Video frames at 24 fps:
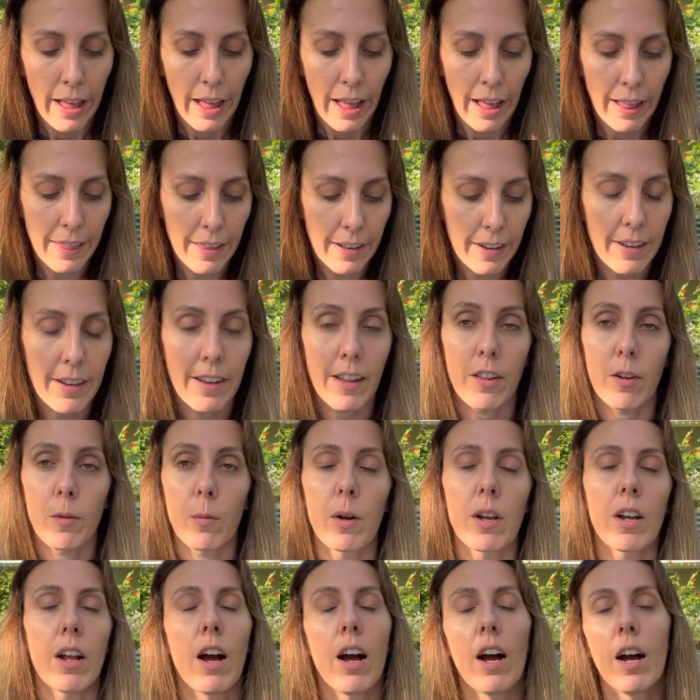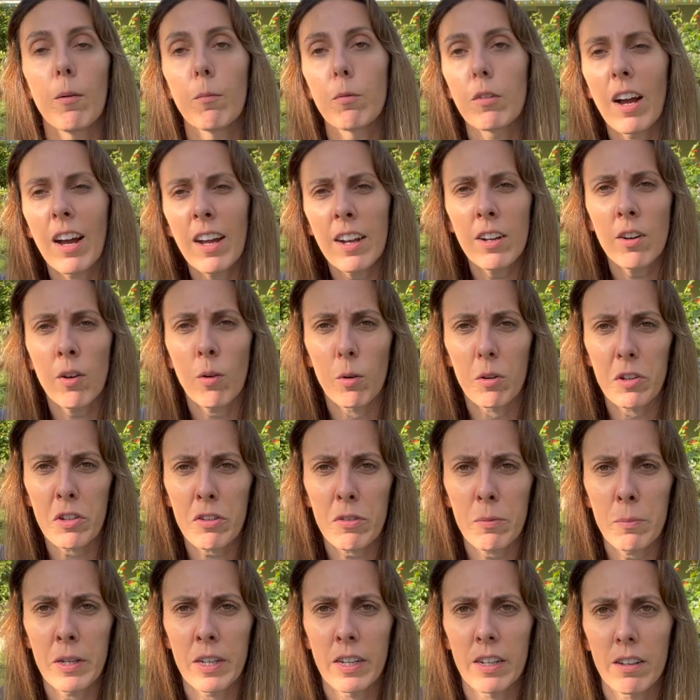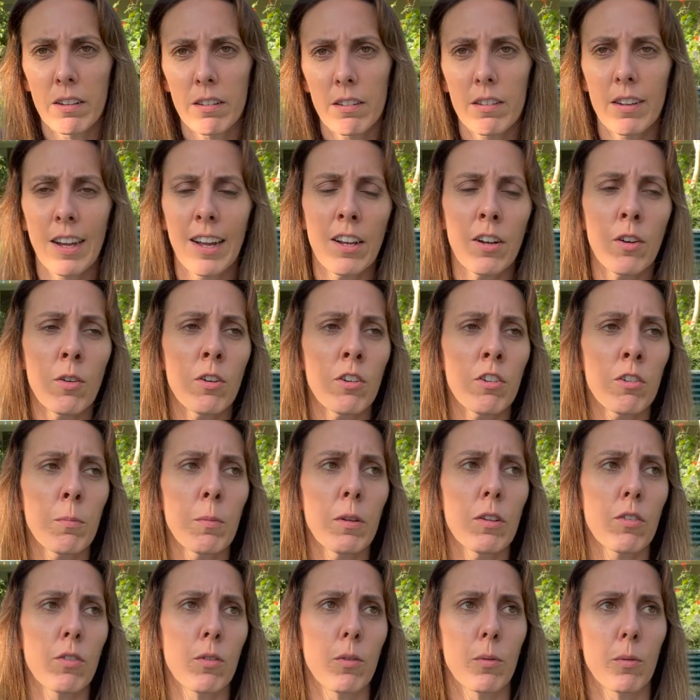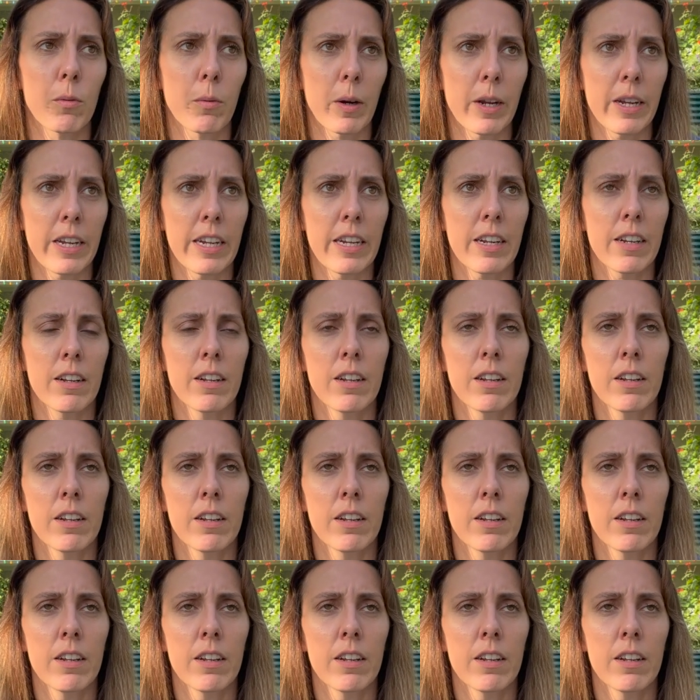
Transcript: And then another one, dotted horsemint. Dotted horsement's great.